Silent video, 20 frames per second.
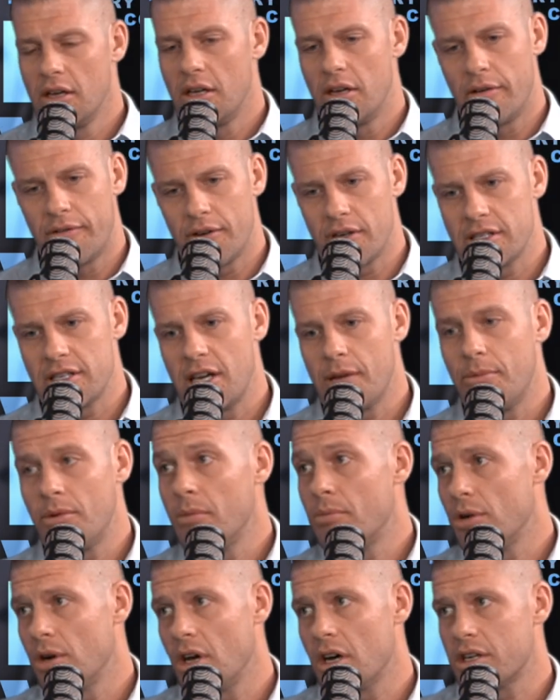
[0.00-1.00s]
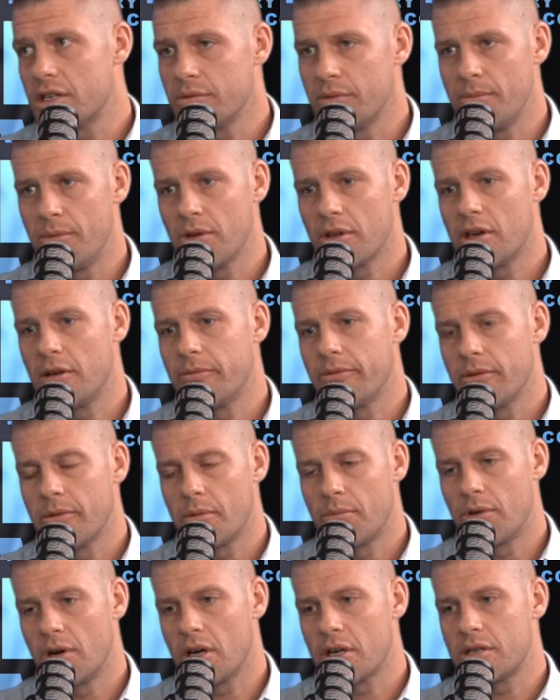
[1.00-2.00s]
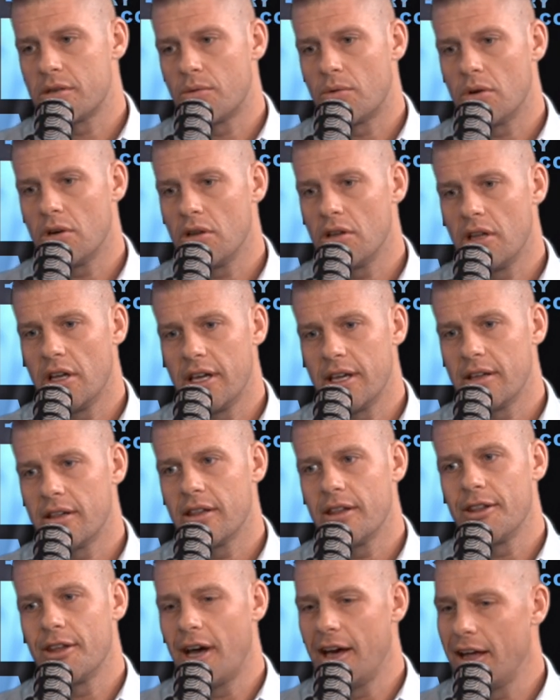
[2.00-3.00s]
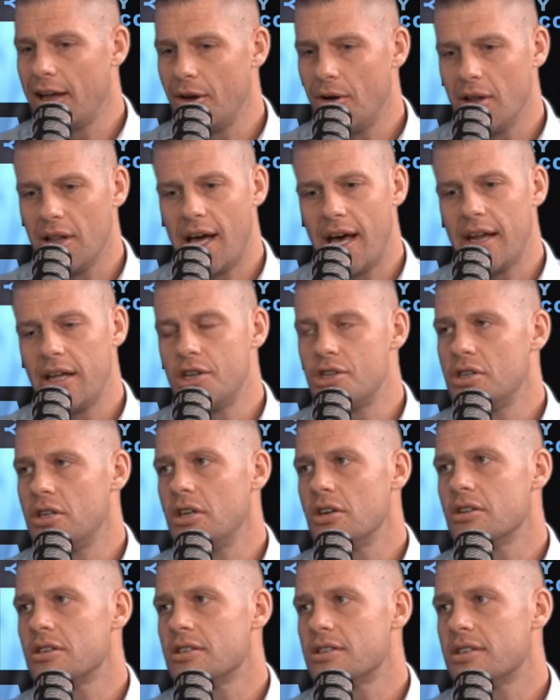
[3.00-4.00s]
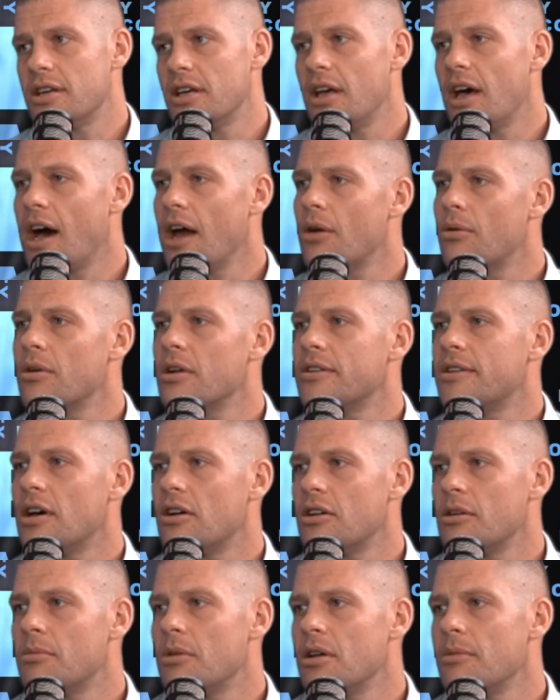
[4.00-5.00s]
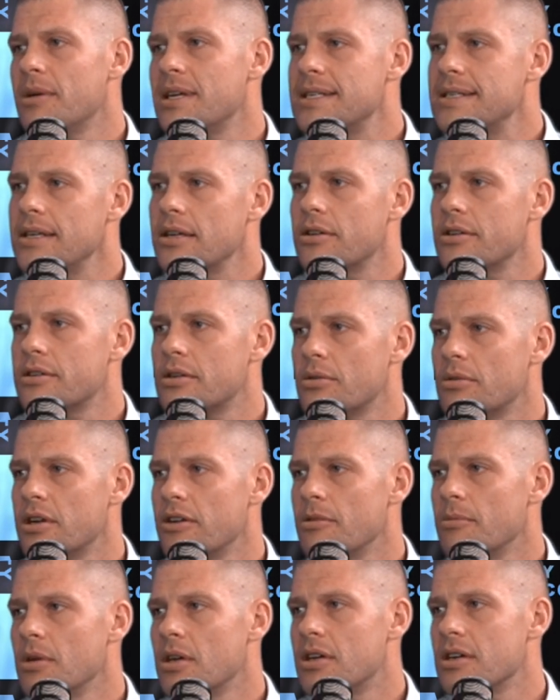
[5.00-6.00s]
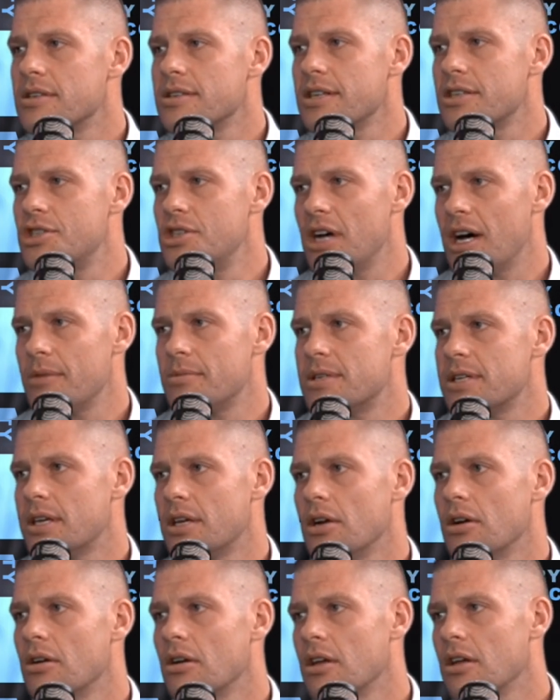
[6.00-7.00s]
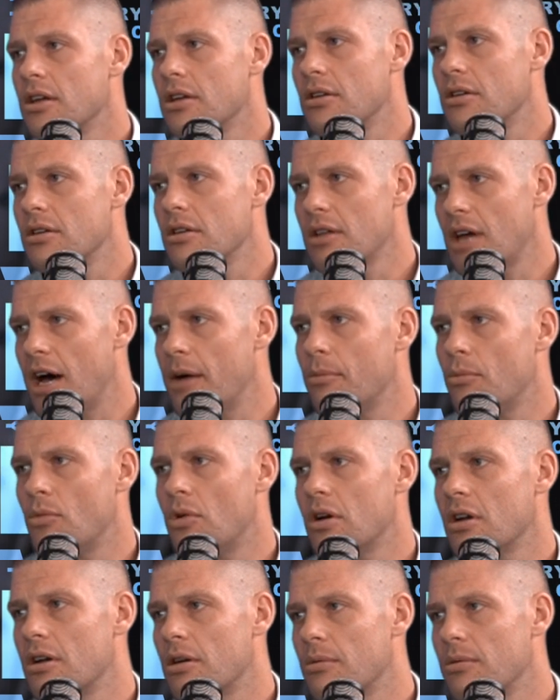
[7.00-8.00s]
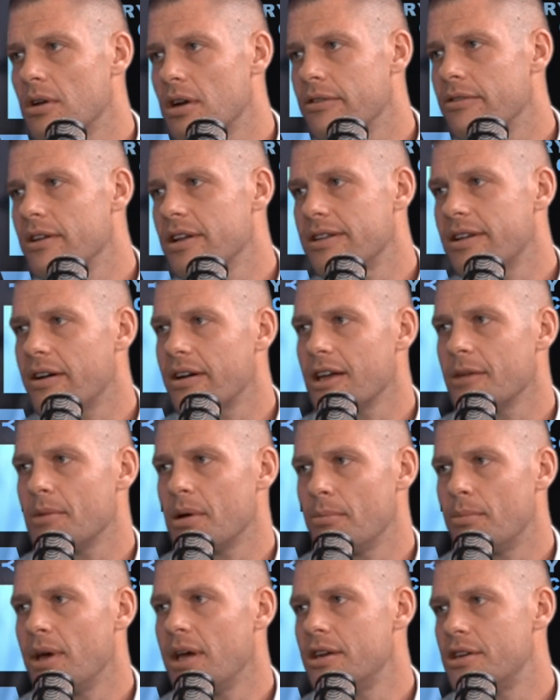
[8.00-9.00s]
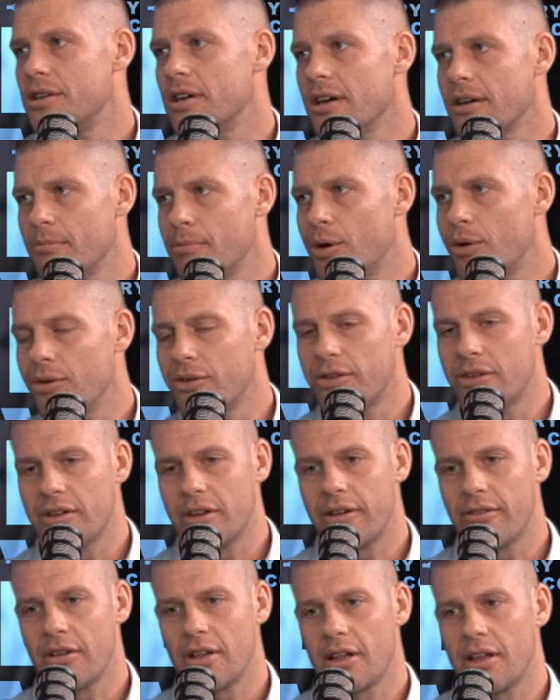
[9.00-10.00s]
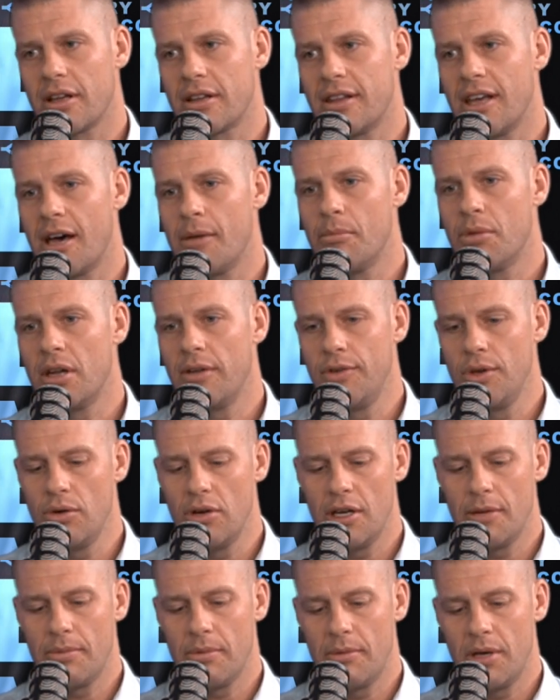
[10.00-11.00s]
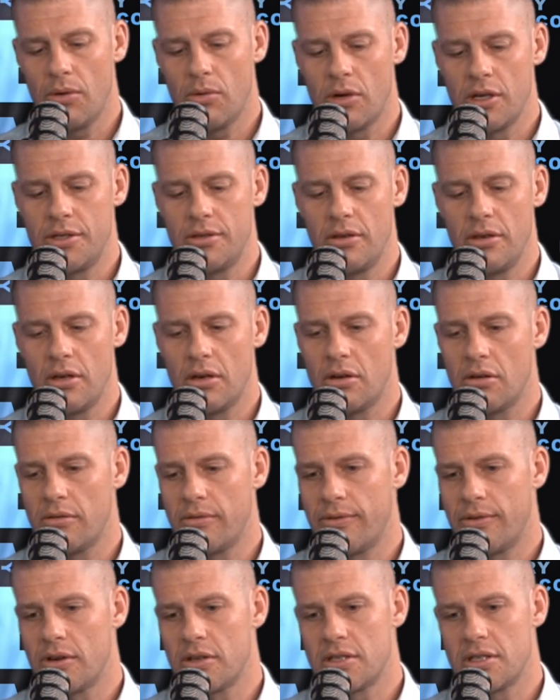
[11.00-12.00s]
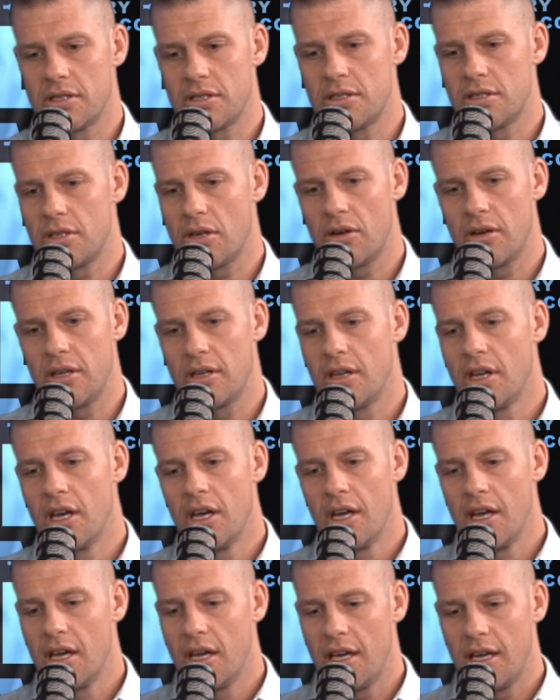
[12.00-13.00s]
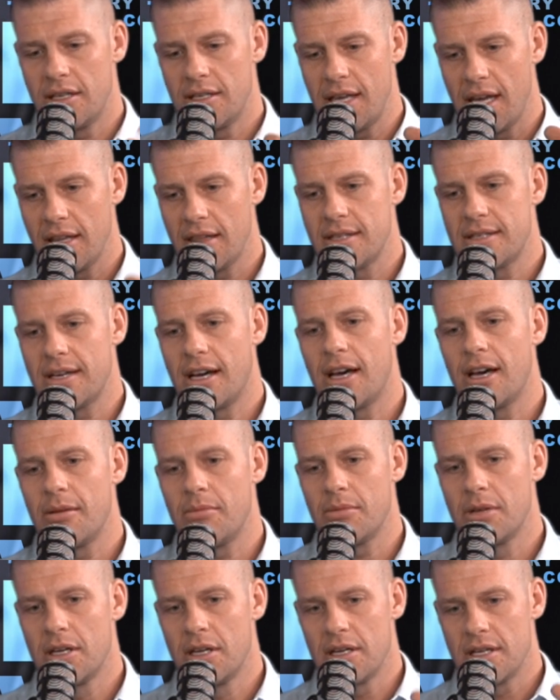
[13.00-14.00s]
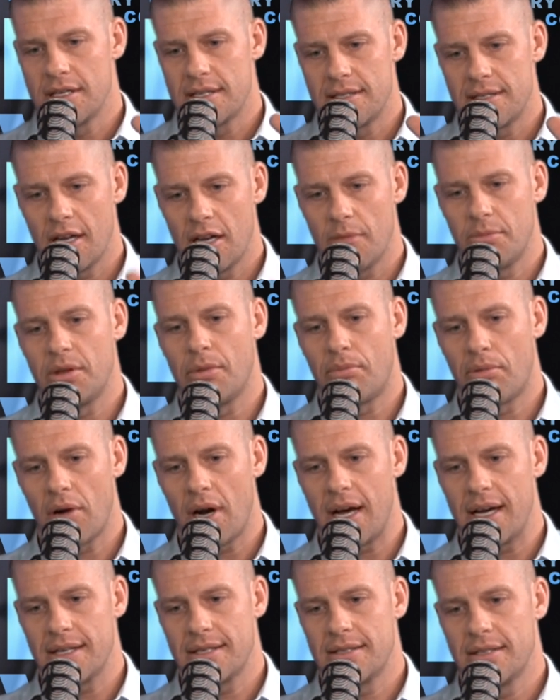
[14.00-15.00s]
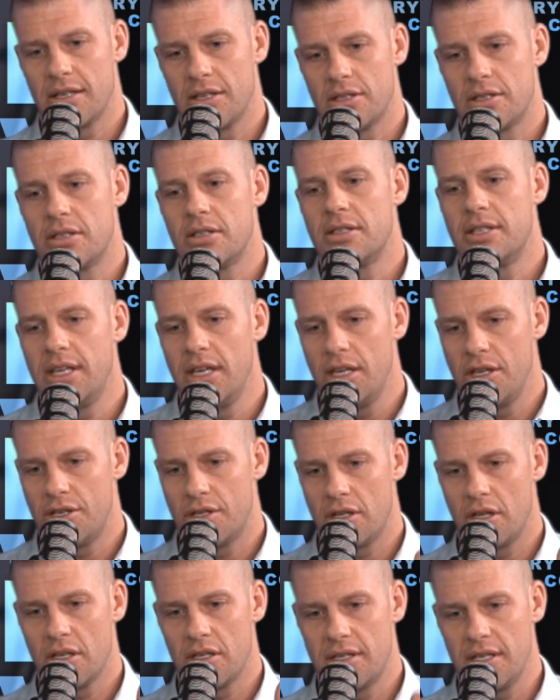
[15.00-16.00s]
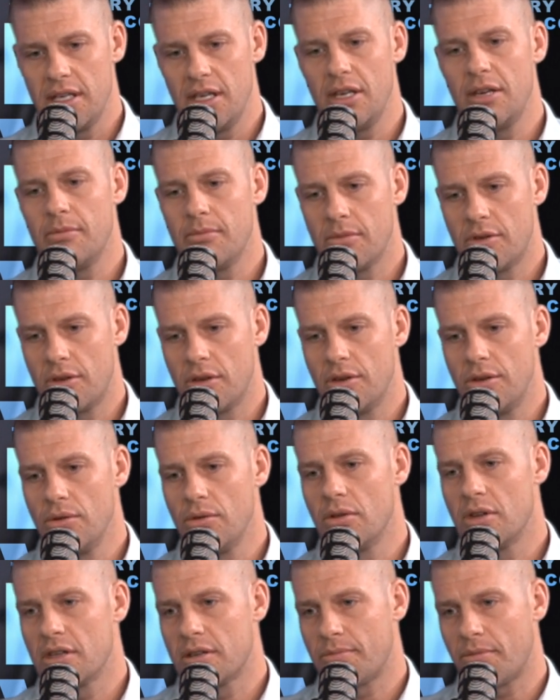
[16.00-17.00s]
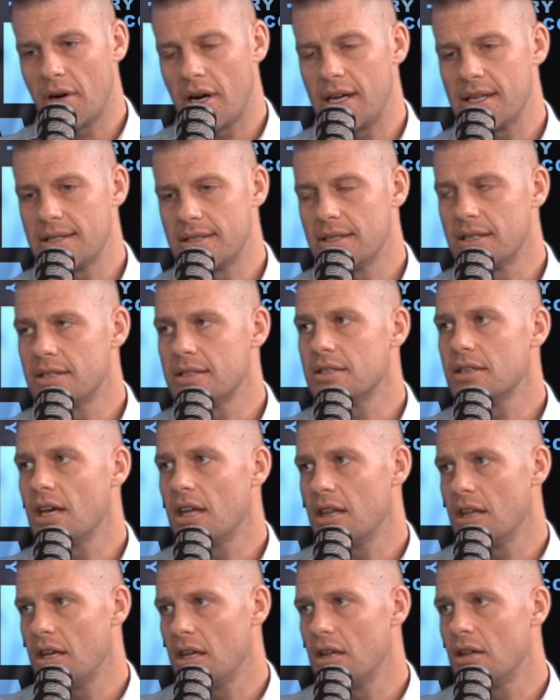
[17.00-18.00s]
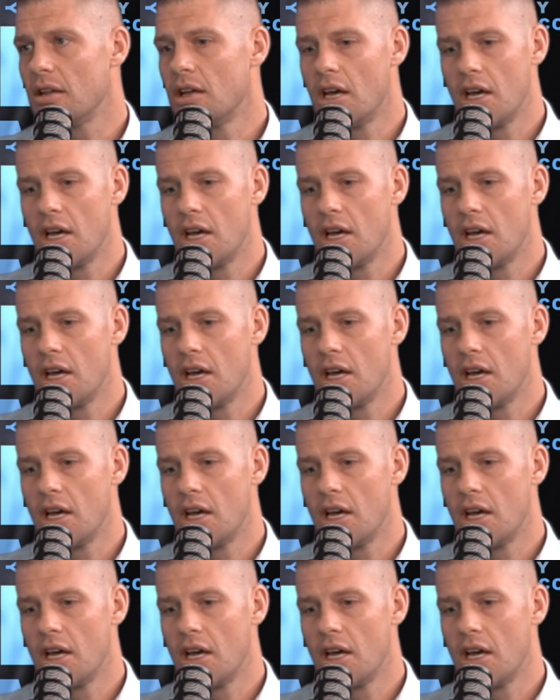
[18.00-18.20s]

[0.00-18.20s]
for example, in production, we both come from the production world. Like, I know a lot of engineers that say, I don't want to tell anybody my secrets or whatever because that's job security, I'm wanted or whatever. That's how I get my paycheck, bonuses, and everything like that. But if you implement what you know versus showing, take the time, set up the process, teach the team to do this process, and then